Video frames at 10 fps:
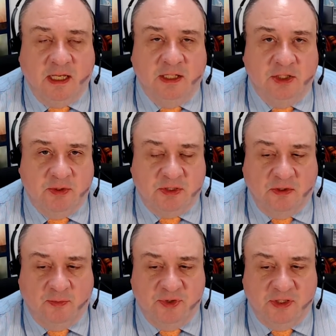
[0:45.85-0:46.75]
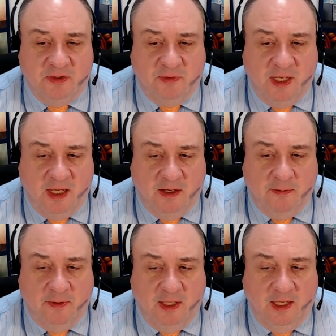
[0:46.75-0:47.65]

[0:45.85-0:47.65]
and US dollar Brazilian real,